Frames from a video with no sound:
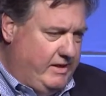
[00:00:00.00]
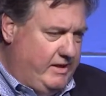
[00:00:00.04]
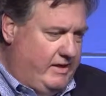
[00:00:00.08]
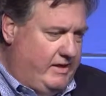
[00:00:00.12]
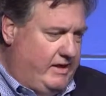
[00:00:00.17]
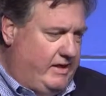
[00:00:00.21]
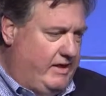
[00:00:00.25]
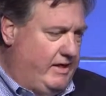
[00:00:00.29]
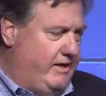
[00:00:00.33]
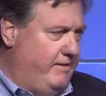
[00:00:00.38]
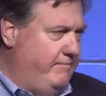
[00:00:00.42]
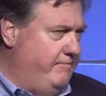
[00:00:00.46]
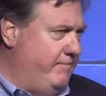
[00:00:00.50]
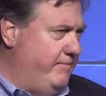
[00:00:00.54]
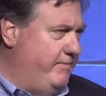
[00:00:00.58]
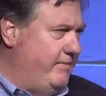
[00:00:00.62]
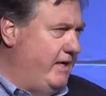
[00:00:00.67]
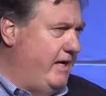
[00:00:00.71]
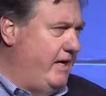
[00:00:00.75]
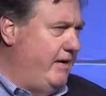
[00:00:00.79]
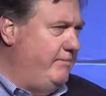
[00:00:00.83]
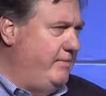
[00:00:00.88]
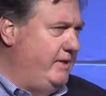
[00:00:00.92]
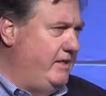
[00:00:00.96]
I'm
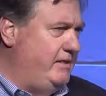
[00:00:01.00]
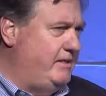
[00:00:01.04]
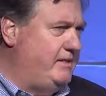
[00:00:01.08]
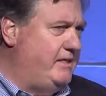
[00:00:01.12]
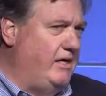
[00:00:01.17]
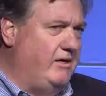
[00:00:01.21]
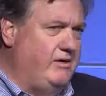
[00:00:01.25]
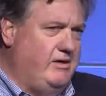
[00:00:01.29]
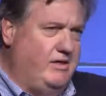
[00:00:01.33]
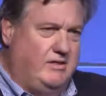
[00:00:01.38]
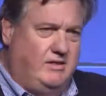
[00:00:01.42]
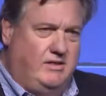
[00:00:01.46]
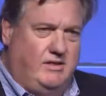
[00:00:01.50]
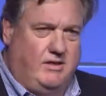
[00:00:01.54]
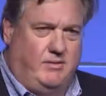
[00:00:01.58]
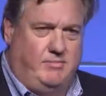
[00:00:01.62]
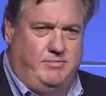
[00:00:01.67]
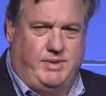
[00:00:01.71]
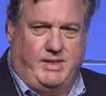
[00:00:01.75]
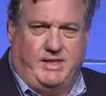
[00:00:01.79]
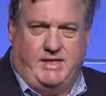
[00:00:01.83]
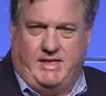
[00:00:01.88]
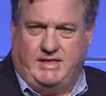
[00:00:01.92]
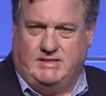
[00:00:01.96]
going to tell you a little
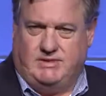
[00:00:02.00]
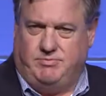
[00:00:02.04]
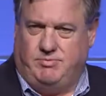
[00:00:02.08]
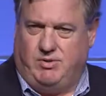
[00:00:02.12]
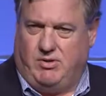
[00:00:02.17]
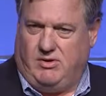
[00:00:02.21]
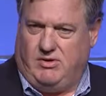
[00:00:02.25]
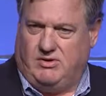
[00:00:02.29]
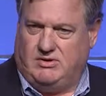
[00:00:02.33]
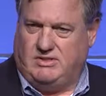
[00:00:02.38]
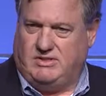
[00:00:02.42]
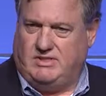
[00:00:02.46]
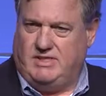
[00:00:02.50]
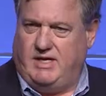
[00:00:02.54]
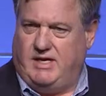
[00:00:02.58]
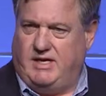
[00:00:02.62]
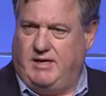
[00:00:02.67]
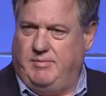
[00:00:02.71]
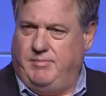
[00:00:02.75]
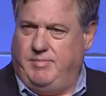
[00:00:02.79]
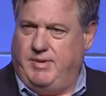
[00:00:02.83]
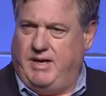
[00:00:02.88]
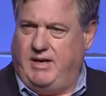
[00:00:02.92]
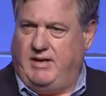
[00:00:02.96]
bit, as Paul said,
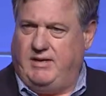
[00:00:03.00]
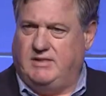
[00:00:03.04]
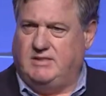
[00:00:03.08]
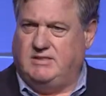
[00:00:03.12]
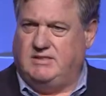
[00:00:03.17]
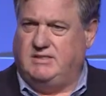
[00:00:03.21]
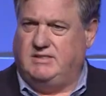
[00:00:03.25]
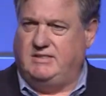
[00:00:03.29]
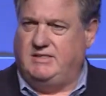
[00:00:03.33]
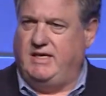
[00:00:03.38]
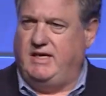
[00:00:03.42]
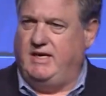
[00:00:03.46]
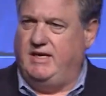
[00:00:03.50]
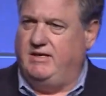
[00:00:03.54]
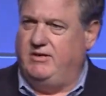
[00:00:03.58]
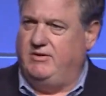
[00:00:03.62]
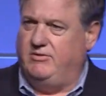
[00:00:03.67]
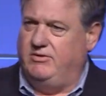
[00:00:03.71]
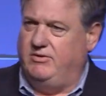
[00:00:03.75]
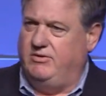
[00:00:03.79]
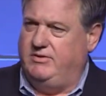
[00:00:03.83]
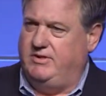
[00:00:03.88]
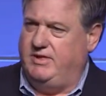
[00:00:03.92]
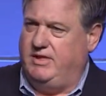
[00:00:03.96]
about a
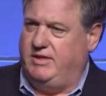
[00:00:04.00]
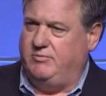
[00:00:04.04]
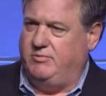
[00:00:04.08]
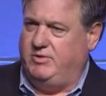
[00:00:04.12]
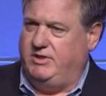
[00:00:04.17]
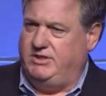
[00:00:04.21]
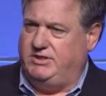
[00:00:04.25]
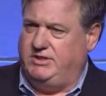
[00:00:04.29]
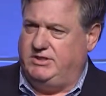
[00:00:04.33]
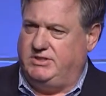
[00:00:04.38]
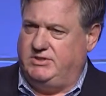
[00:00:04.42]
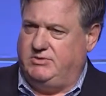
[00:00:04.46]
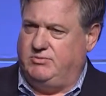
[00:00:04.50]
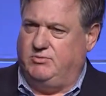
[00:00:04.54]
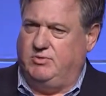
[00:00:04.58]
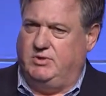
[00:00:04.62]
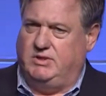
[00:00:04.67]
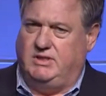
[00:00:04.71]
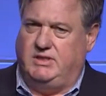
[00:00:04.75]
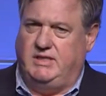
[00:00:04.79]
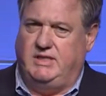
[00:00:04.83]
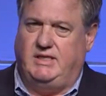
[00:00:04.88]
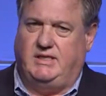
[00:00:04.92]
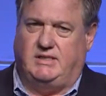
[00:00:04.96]
standard that we just
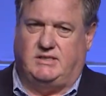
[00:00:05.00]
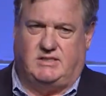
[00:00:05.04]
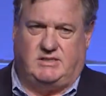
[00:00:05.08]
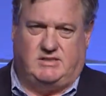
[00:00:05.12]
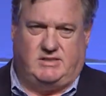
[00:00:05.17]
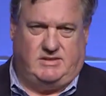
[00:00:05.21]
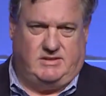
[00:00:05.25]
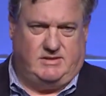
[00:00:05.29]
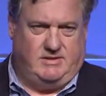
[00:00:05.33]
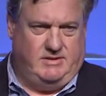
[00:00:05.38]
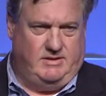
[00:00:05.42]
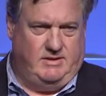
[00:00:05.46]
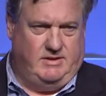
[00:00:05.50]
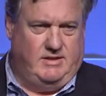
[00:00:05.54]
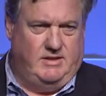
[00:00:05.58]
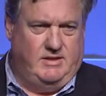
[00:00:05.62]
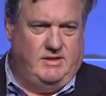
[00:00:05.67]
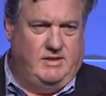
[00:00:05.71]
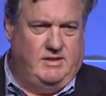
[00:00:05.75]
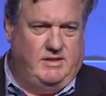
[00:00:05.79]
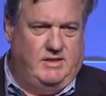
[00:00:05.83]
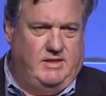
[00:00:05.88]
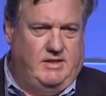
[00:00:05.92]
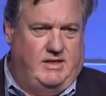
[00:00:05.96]
released.
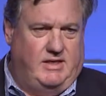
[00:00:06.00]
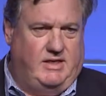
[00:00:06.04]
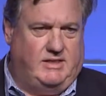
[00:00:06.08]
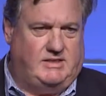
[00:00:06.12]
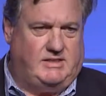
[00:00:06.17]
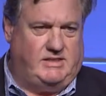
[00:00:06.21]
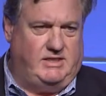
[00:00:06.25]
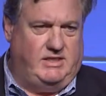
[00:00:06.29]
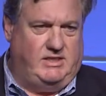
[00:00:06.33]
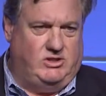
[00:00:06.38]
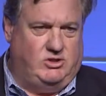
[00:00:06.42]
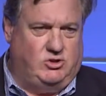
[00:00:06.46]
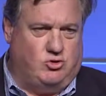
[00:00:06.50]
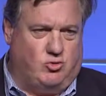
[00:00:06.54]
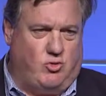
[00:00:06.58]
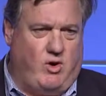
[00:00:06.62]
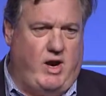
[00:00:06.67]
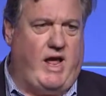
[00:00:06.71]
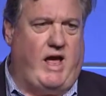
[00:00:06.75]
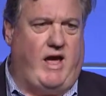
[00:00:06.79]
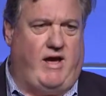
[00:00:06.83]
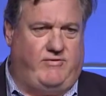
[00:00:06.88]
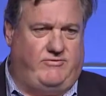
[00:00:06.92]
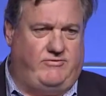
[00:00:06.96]
It's in
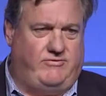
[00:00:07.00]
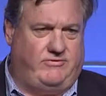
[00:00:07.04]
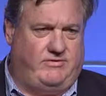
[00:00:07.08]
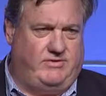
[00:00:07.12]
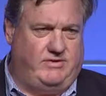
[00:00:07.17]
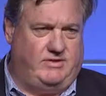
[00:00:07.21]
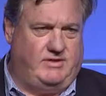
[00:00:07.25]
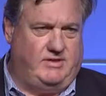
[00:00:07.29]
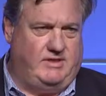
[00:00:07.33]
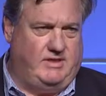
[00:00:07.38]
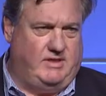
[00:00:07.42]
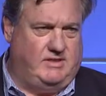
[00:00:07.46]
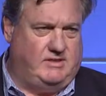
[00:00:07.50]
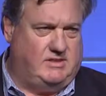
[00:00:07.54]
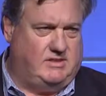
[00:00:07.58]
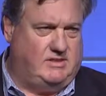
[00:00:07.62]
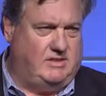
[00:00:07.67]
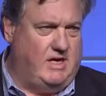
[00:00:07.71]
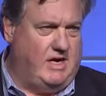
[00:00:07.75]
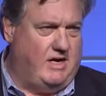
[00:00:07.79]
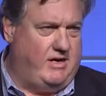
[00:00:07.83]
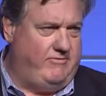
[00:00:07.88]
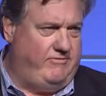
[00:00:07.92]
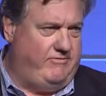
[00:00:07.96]
draft. It's
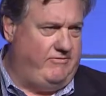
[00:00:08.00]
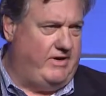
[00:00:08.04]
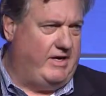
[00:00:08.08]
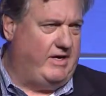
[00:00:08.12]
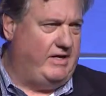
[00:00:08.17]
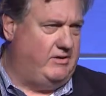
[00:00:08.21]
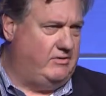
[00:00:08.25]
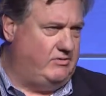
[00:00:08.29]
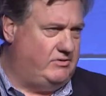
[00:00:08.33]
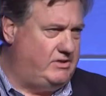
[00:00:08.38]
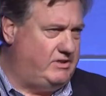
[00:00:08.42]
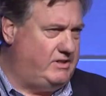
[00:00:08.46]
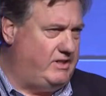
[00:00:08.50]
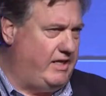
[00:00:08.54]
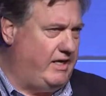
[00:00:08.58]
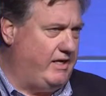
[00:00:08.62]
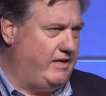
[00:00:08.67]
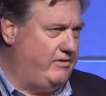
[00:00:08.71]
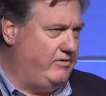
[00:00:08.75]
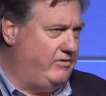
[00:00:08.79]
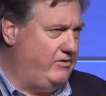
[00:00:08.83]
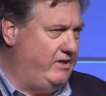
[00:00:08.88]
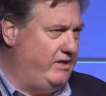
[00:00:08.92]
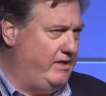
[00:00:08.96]
not a final
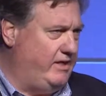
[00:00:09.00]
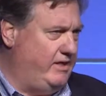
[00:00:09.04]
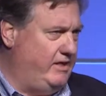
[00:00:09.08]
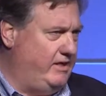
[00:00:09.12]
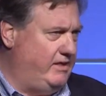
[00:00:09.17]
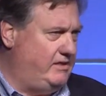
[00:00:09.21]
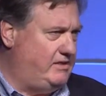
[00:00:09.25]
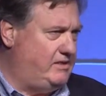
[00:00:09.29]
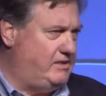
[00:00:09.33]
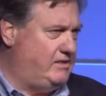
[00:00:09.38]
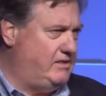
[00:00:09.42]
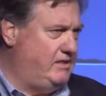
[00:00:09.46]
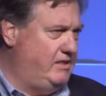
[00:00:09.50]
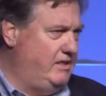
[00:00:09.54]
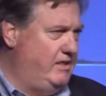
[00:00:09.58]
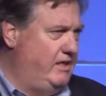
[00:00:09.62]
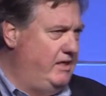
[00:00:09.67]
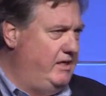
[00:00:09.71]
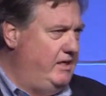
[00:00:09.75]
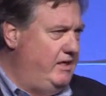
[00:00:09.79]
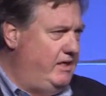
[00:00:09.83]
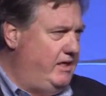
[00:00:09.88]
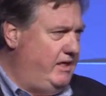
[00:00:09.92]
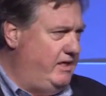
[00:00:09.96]
standard, and it's
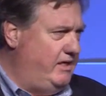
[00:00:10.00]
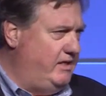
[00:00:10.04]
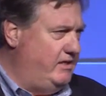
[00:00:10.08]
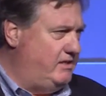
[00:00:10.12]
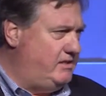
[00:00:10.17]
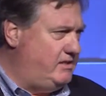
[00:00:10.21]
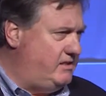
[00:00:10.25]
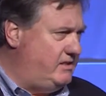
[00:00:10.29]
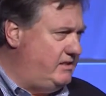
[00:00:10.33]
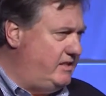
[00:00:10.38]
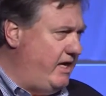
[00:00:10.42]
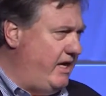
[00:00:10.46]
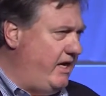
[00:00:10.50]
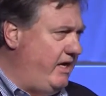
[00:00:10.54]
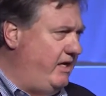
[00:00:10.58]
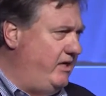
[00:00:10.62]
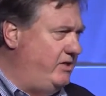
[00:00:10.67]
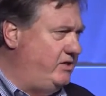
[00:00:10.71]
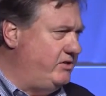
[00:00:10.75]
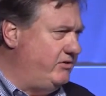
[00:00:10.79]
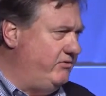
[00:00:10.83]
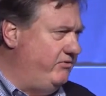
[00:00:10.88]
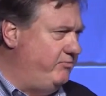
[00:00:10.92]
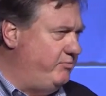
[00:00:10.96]
in a
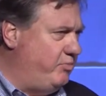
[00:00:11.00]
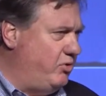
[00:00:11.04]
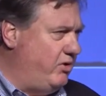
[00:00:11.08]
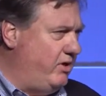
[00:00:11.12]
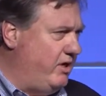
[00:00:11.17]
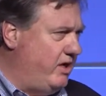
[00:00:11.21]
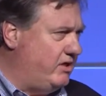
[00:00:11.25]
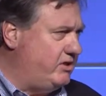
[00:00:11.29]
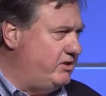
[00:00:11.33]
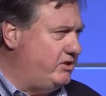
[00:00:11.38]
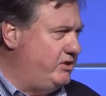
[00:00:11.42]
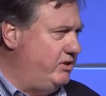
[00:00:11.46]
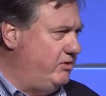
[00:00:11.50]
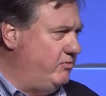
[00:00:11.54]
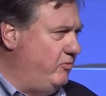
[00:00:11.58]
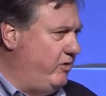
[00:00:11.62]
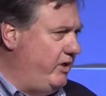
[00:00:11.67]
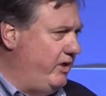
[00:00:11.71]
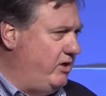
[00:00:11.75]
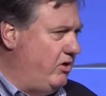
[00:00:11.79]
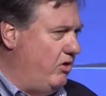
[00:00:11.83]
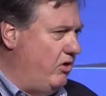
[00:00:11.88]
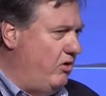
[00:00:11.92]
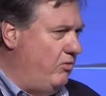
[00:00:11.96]
stage of production we
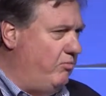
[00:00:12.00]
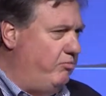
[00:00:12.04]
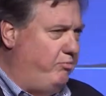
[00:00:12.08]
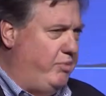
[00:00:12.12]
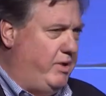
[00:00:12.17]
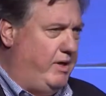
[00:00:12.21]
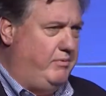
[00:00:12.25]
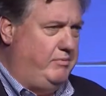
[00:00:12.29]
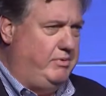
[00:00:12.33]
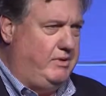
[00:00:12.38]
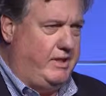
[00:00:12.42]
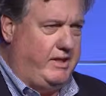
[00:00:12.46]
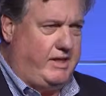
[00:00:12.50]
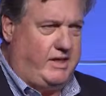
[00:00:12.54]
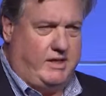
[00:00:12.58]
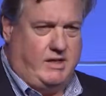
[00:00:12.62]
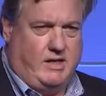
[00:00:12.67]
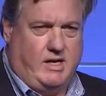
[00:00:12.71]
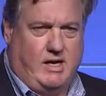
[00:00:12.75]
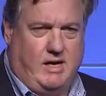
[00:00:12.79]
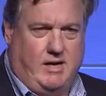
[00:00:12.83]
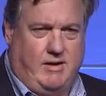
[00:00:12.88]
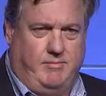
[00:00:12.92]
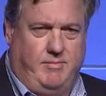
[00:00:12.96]
call public
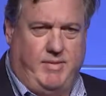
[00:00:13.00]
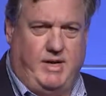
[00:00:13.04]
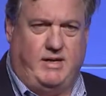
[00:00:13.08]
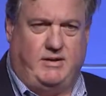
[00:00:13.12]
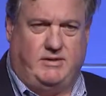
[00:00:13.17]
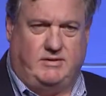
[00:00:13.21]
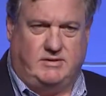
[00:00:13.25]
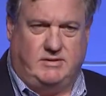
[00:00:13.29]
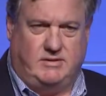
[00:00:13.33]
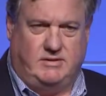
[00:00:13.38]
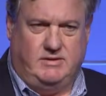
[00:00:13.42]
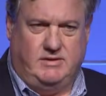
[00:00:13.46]
comment.